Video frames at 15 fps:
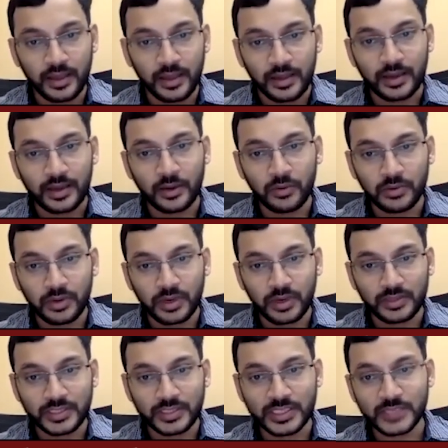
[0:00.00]
Now
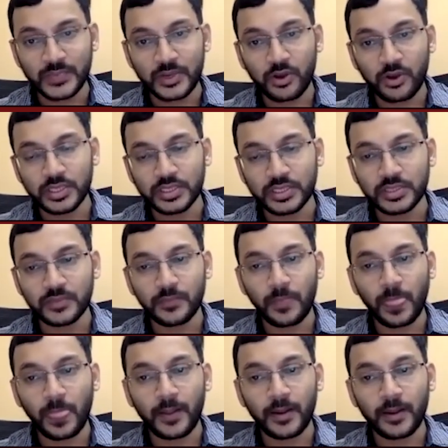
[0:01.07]
this is because
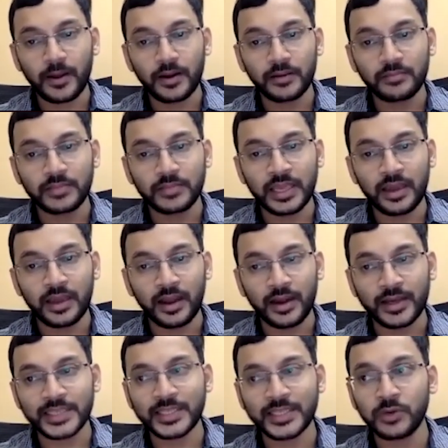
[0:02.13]
the
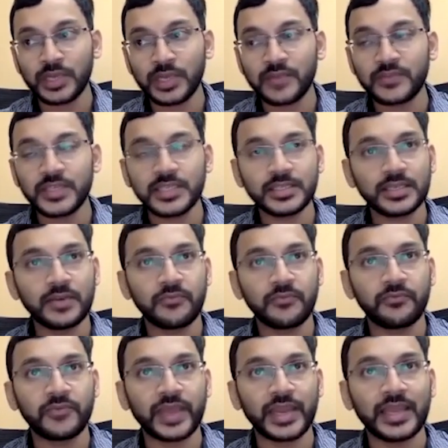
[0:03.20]
ultrasound gives us a
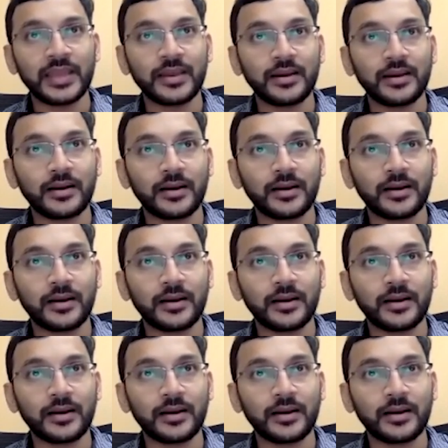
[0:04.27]
very